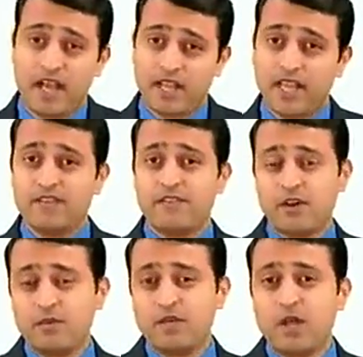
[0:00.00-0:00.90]
Again
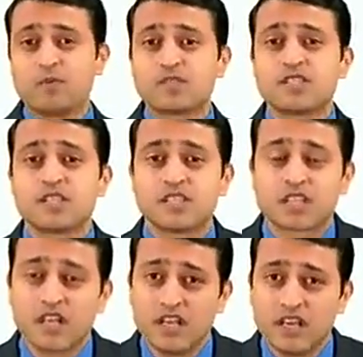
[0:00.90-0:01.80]
from the options it
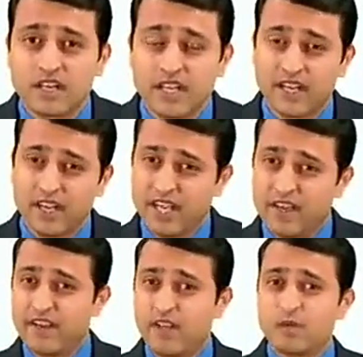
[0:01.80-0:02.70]
is clear.
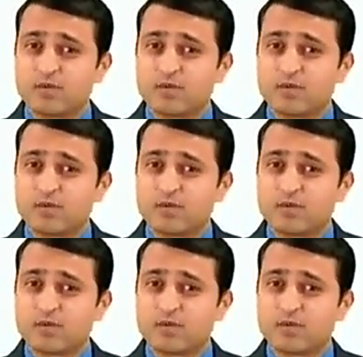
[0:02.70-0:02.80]
Every